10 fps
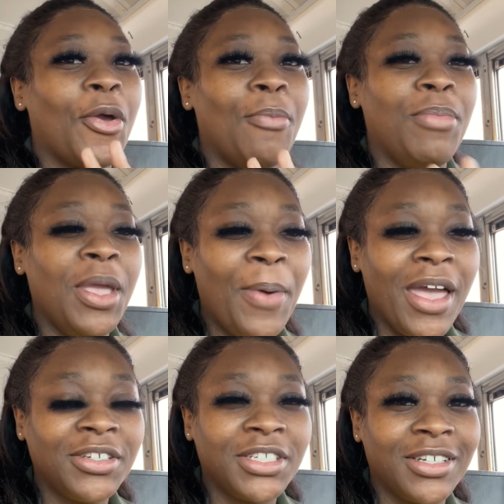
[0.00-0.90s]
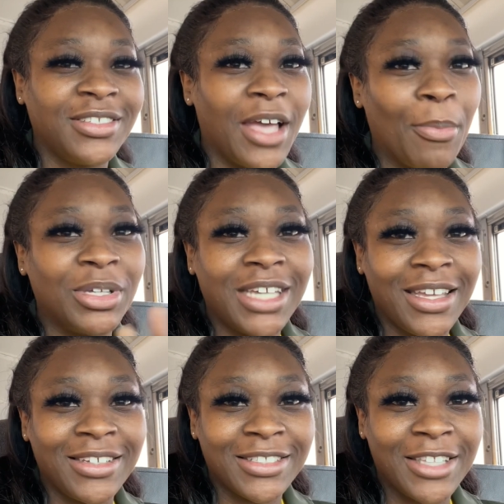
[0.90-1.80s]
be patient. I'm going to
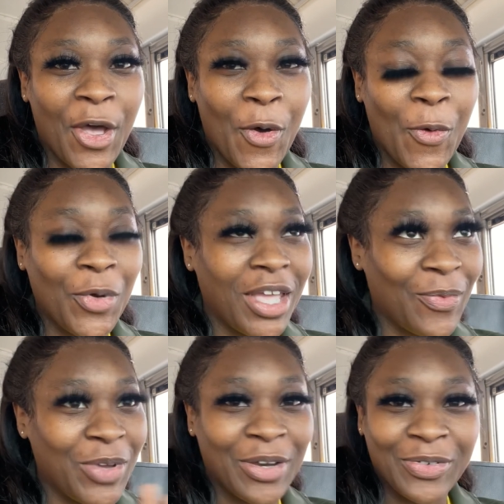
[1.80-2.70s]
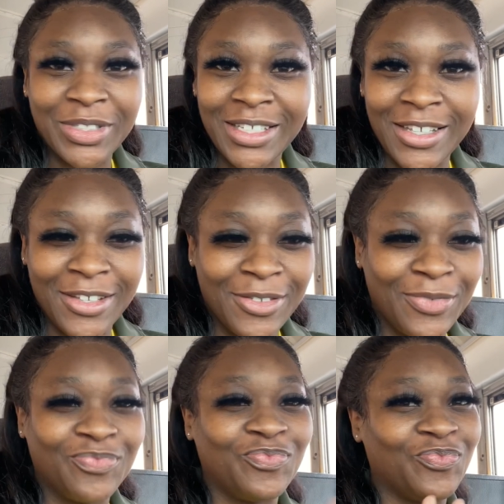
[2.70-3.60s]
take it slow and we're going to see
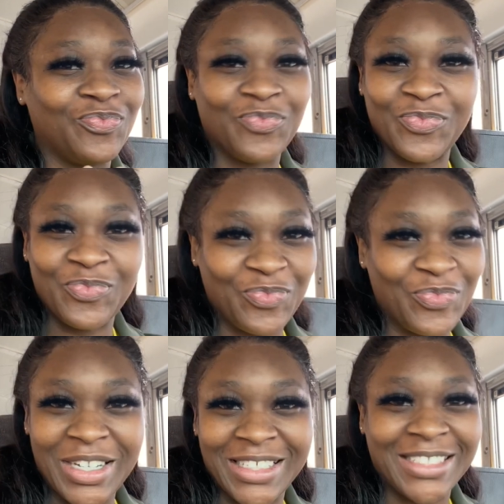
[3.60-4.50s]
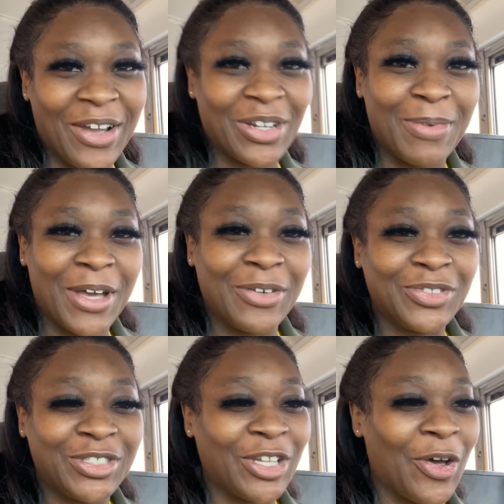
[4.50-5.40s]
what it's talking about.
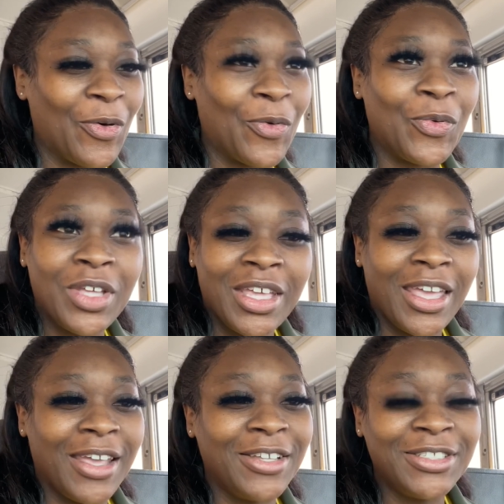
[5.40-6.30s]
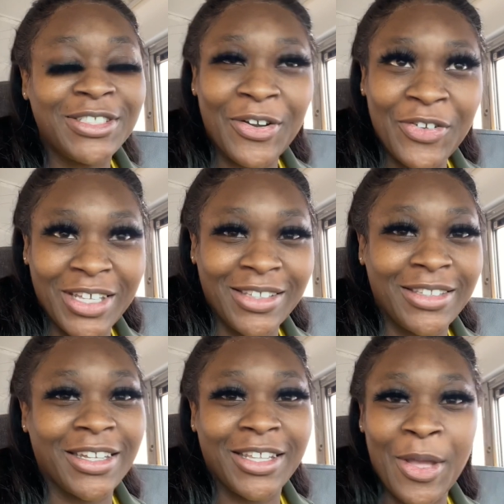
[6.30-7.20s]
So inserting
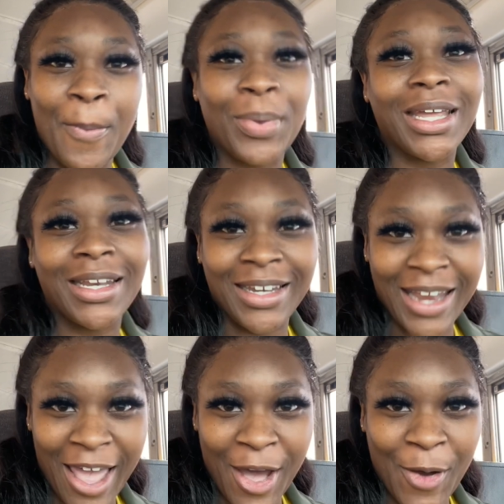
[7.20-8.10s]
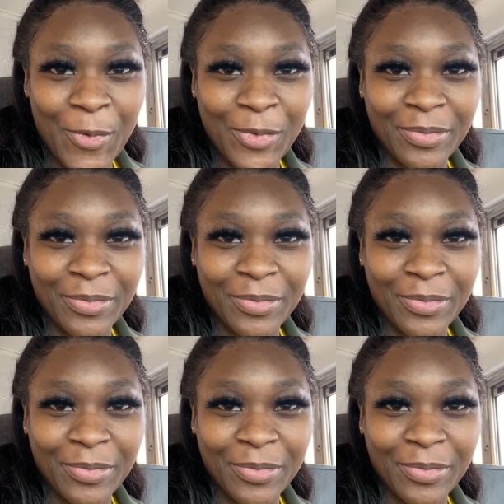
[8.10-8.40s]
the clip now.